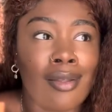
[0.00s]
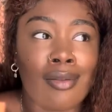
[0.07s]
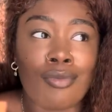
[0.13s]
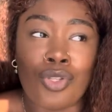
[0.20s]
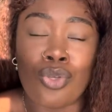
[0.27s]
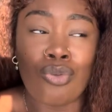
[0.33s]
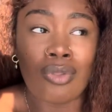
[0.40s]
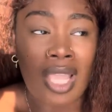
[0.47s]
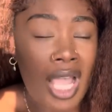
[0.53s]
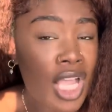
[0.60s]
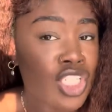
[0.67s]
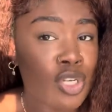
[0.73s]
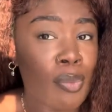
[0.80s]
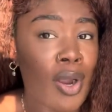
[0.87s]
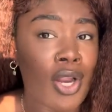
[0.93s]
do you think I
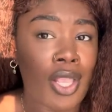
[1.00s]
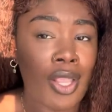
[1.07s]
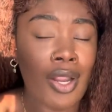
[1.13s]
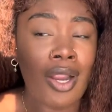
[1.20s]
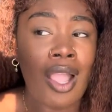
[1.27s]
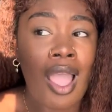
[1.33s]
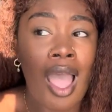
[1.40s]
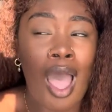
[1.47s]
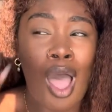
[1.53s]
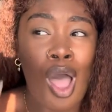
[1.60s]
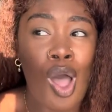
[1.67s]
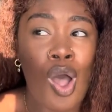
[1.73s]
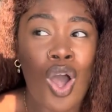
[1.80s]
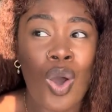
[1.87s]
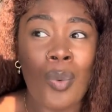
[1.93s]
should park here,
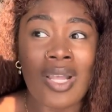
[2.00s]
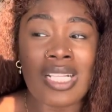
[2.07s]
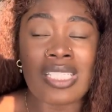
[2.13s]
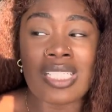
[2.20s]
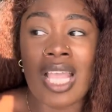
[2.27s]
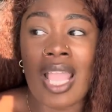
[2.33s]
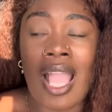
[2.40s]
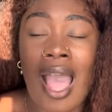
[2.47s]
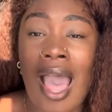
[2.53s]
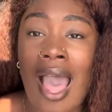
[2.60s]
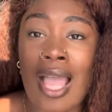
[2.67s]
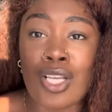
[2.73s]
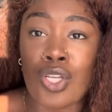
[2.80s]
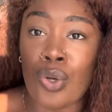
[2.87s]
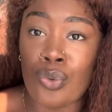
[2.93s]
I always say
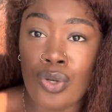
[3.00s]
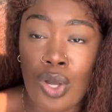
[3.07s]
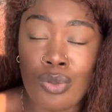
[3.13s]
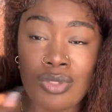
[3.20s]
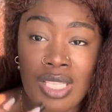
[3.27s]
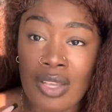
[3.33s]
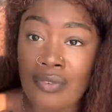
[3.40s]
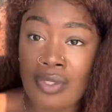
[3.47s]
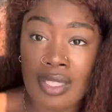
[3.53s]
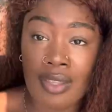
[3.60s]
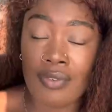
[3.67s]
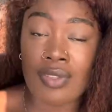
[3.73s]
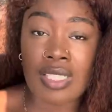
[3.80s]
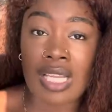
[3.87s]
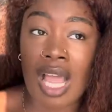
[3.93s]
I don't know, definitely
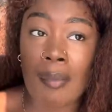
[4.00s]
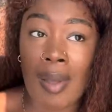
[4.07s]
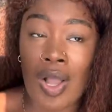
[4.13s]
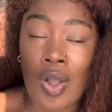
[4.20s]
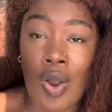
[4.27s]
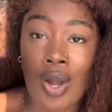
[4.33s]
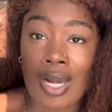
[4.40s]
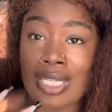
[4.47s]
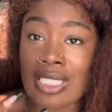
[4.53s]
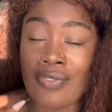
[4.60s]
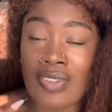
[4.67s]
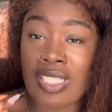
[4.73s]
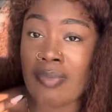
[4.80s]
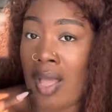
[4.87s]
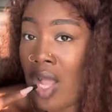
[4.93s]
if it's not my car, because if
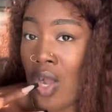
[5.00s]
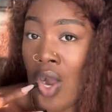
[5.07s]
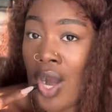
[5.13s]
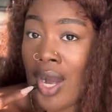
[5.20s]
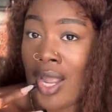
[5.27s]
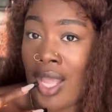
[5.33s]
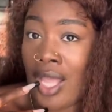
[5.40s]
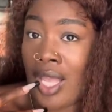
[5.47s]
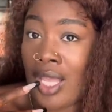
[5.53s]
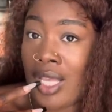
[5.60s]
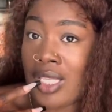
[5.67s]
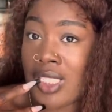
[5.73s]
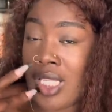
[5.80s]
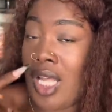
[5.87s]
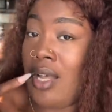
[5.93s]
it's my car,
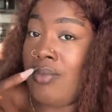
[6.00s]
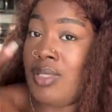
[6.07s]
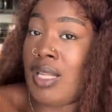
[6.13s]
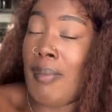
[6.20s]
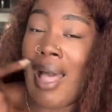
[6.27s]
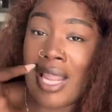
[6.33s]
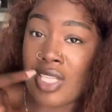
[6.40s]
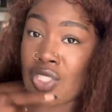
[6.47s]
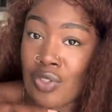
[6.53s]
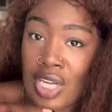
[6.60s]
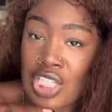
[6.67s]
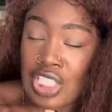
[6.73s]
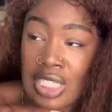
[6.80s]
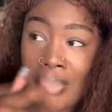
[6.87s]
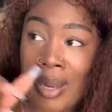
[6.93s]
it's up to my
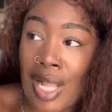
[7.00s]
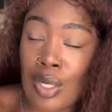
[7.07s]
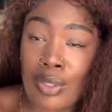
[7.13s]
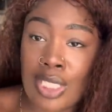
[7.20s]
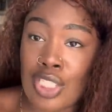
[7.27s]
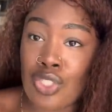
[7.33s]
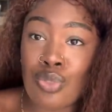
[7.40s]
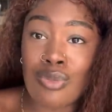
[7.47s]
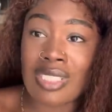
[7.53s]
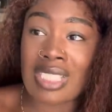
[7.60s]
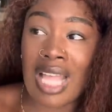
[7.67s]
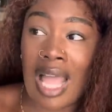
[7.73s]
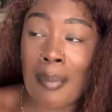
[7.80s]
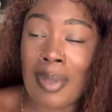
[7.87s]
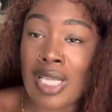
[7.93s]
discretion. I'm not gonna let you
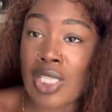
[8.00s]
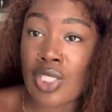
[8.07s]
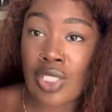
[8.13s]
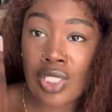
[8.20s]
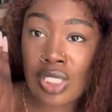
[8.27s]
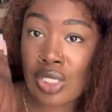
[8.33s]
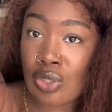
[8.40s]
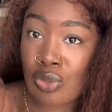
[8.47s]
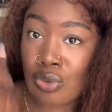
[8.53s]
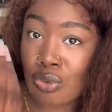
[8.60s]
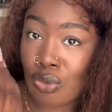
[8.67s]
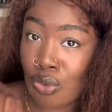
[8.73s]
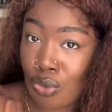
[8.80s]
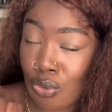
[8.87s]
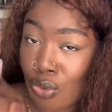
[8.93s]
decide, because
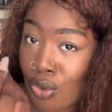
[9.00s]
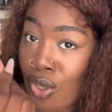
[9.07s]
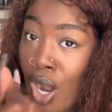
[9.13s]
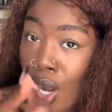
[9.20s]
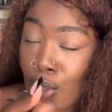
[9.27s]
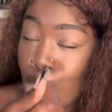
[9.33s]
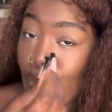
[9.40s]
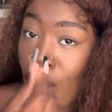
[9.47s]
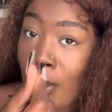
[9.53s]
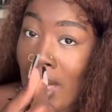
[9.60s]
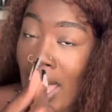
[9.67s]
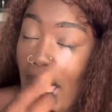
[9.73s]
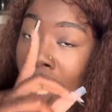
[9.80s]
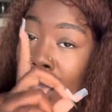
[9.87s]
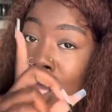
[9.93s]
are you gonna
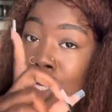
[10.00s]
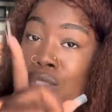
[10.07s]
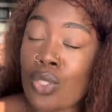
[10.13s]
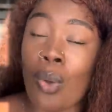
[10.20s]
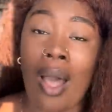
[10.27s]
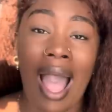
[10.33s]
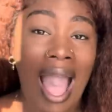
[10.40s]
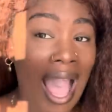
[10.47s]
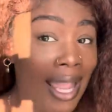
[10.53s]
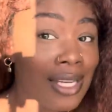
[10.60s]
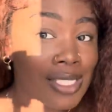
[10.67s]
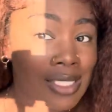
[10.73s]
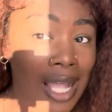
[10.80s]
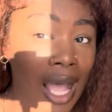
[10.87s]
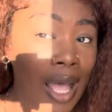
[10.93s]
pay? So I
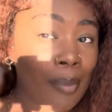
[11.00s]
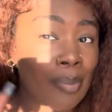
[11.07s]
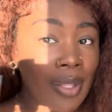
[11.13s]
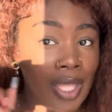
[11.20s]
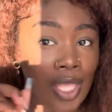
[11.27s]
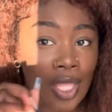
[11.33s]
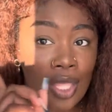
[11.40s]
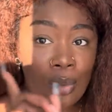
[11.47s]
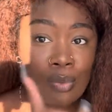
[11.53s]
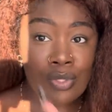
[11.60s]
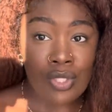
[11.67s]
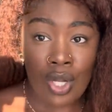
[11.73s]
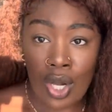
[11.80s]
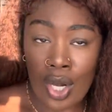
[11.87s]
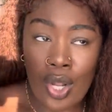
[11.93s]
decide. But it
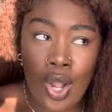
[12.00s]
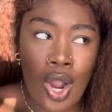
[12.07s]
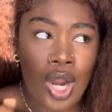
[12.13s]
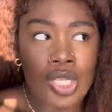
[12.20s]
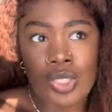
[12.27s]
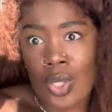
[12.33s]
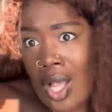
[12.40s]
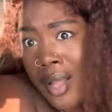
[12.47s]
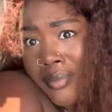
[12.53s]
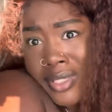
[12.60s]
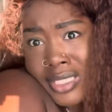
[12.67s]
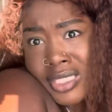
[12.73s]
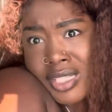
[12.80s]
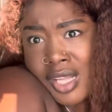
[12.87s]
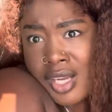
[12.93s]
was her car, so I'm
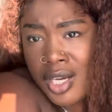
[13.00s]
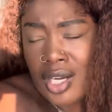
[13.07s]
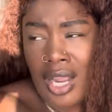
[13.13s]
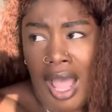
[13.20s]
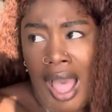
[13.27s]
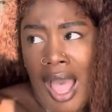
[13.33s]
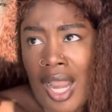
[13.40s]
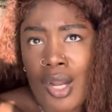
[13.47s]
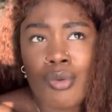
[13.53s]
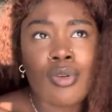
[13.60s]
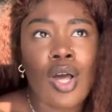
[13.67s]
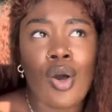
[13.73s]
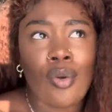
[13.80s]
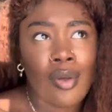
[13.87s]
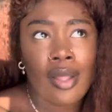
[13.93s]
just like, I don't
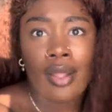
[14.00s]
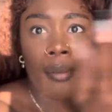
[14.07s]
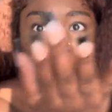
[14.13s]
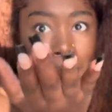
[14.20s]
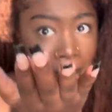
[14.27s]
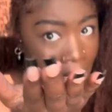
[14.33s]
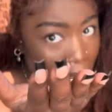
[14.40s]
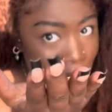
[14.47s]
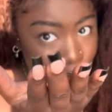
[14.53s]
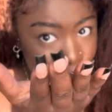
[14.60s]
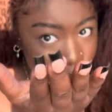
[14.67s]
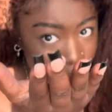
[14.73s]
know. Mind you,